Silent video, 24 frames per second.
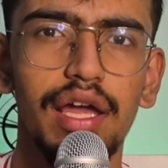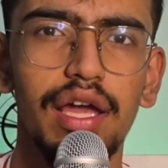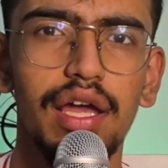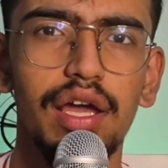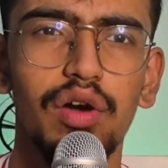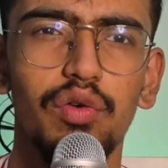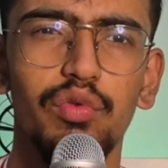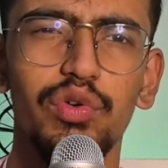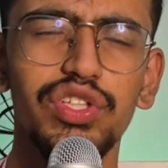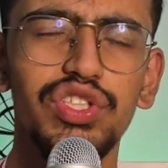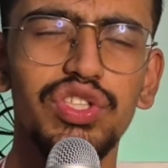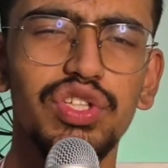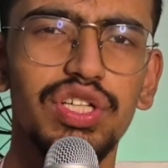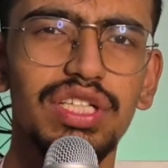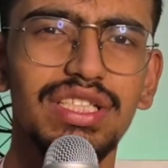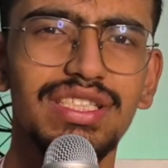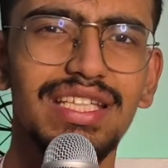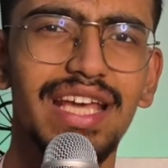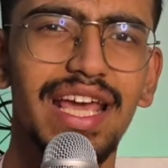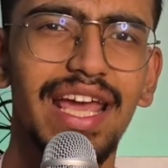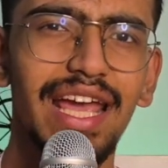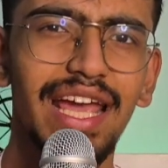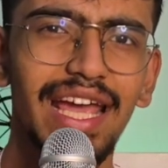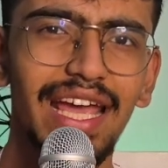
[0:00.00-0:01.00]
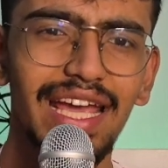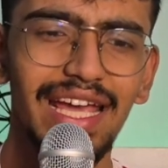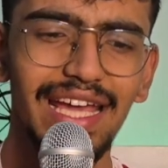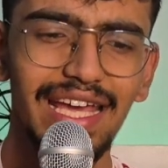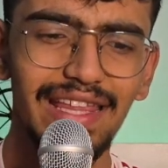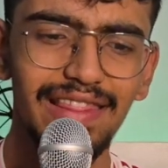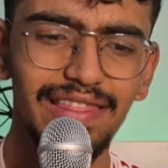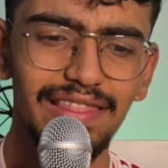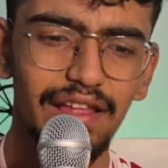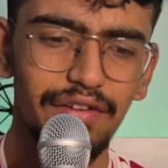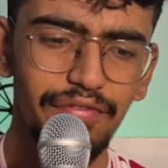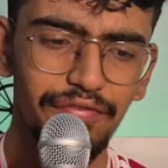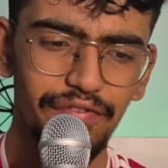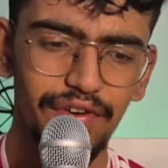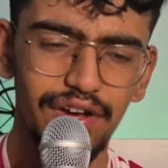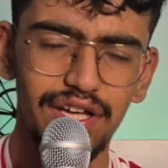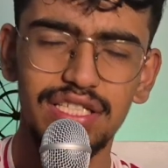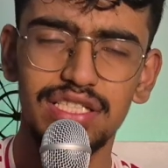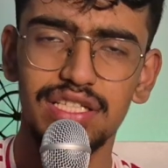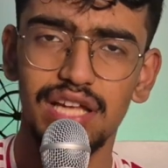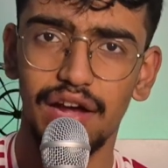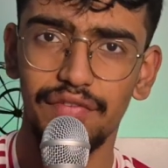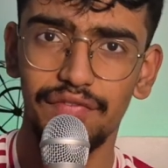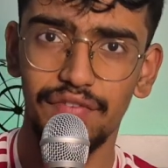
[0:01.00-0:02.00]
which you could say in the first
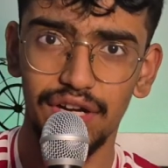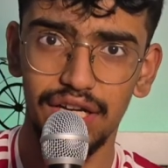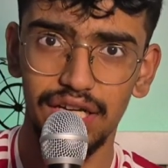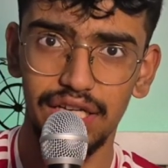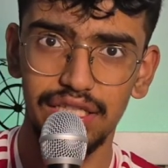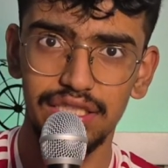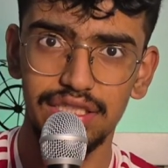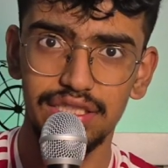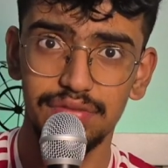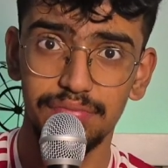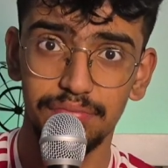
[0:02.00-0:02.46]
half at least,